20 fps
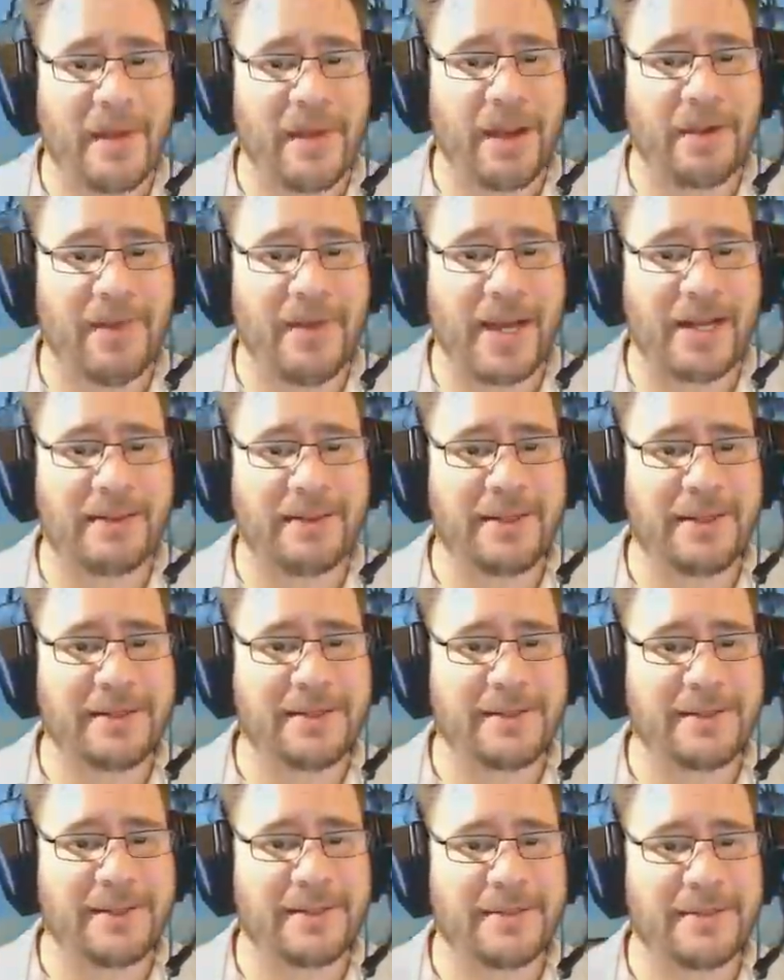I've added this
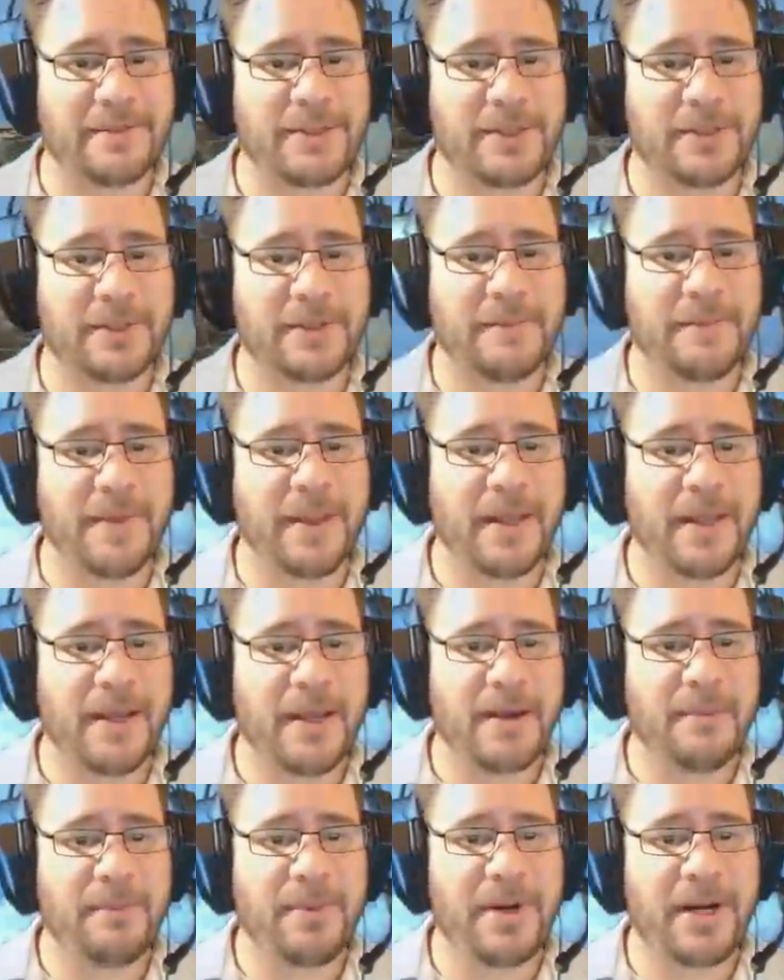system to it.
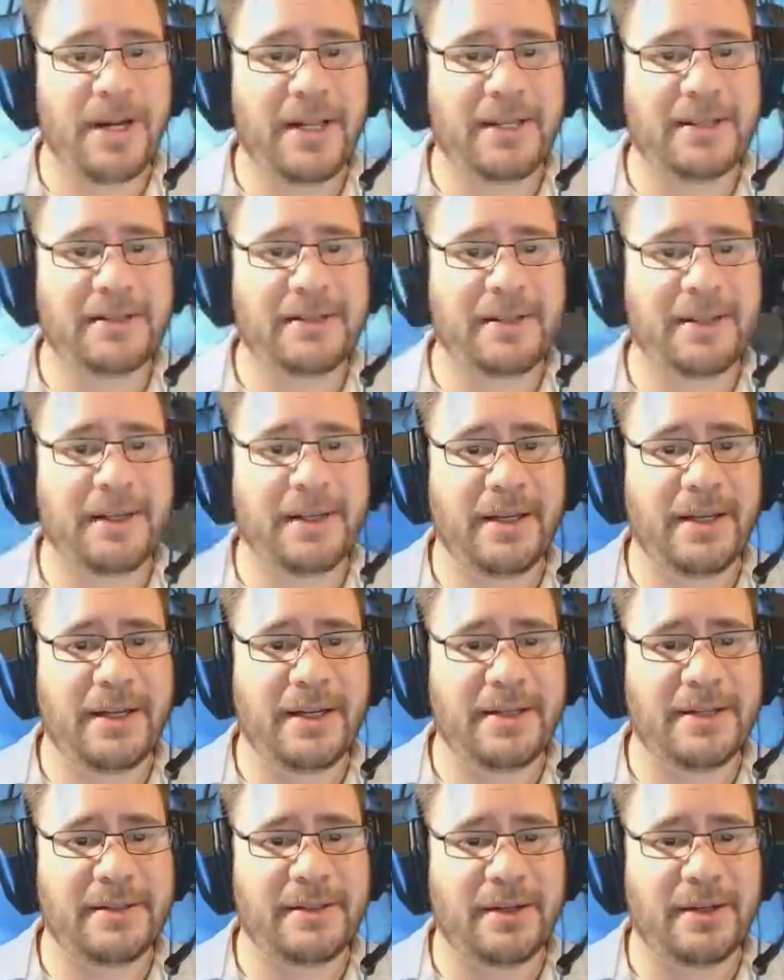But in
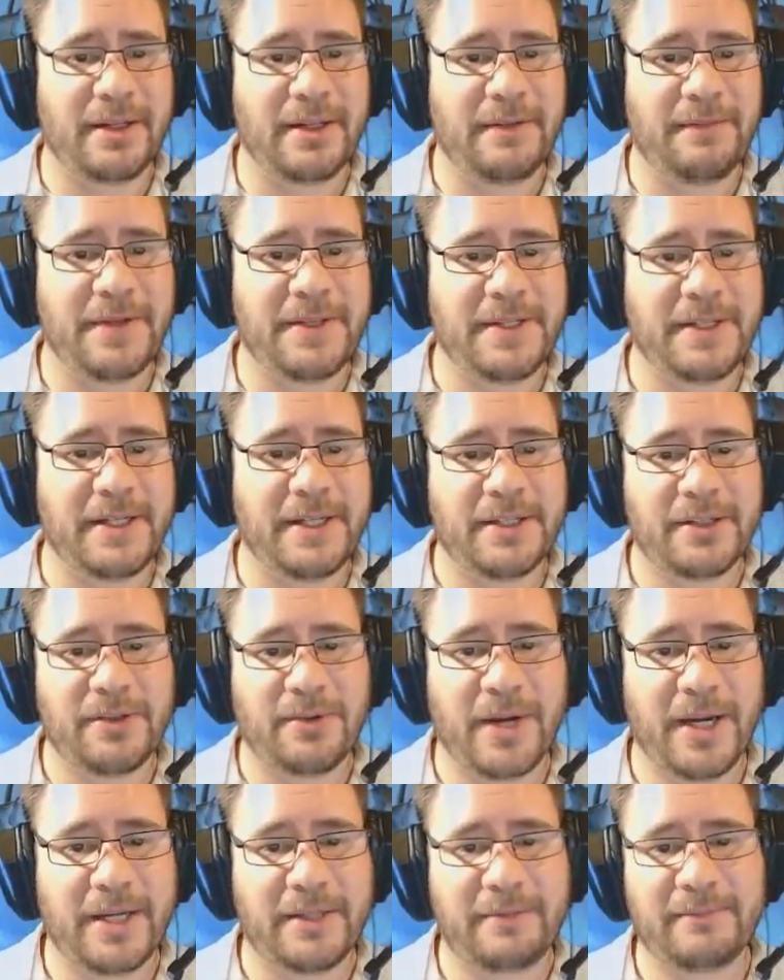its little infancy, it's
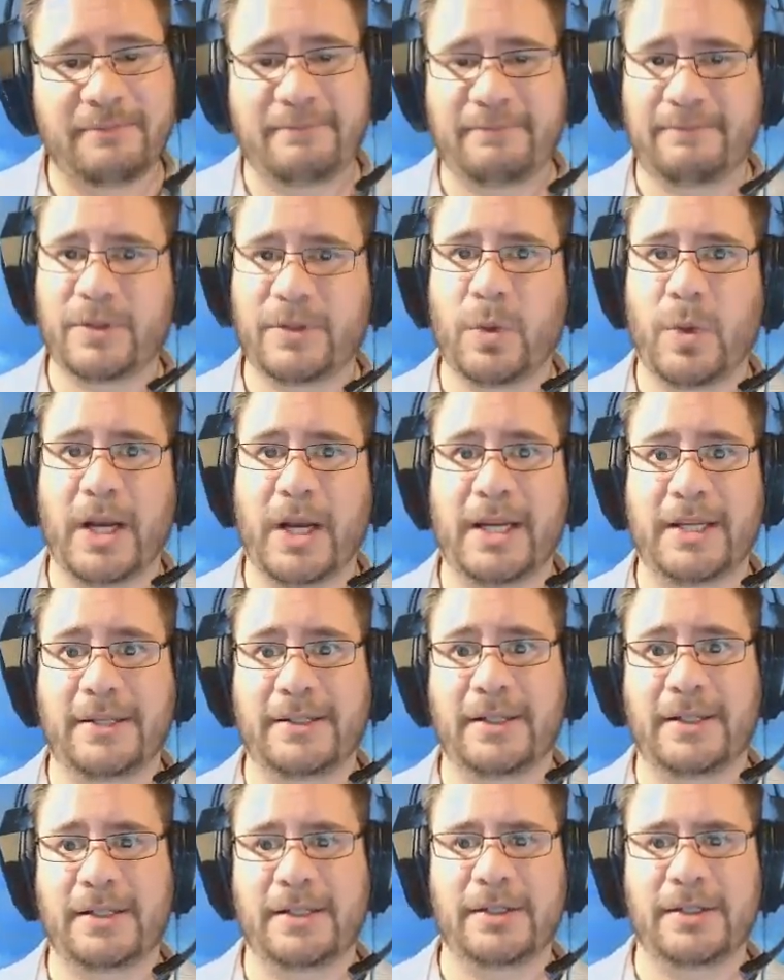quite
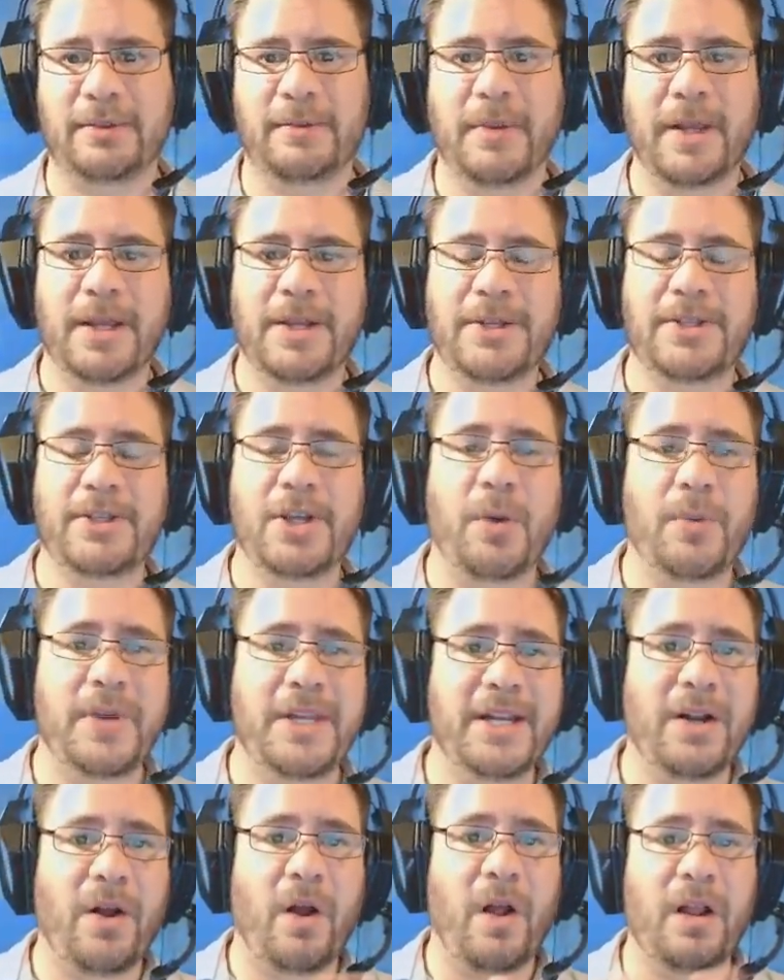easy to do. So we
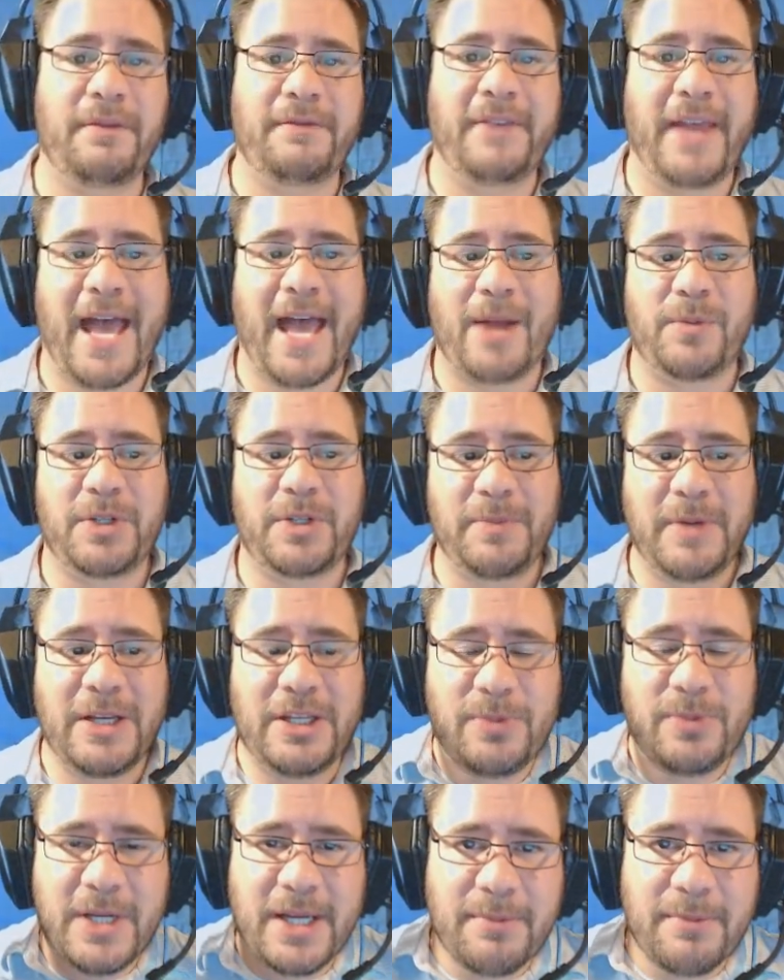did all of that, which
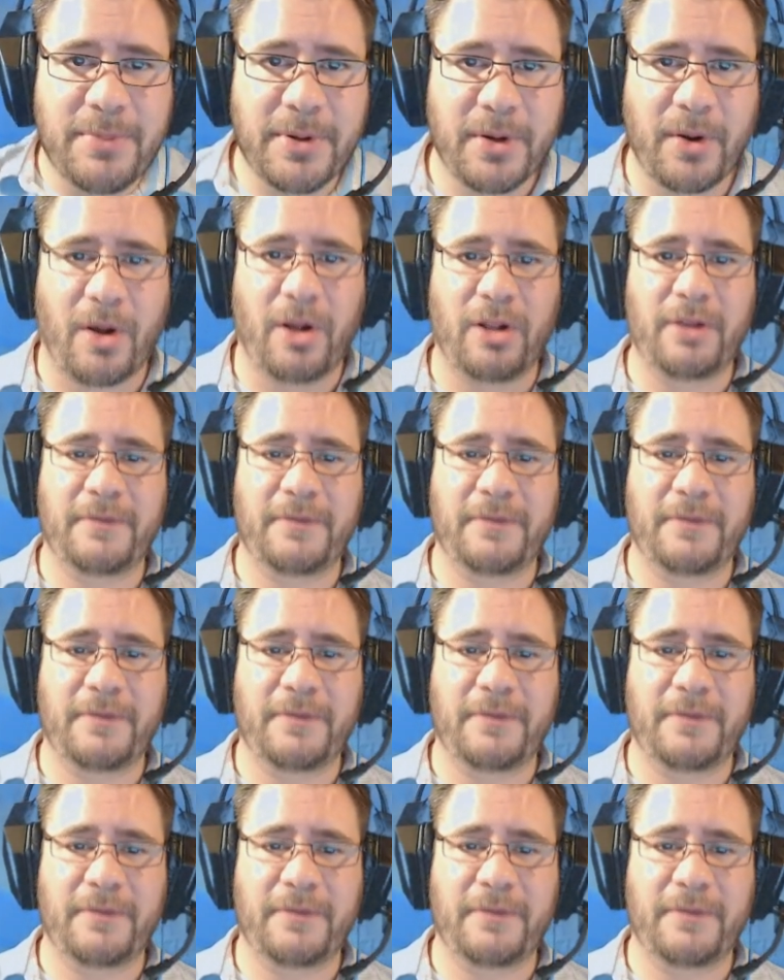means we can put all of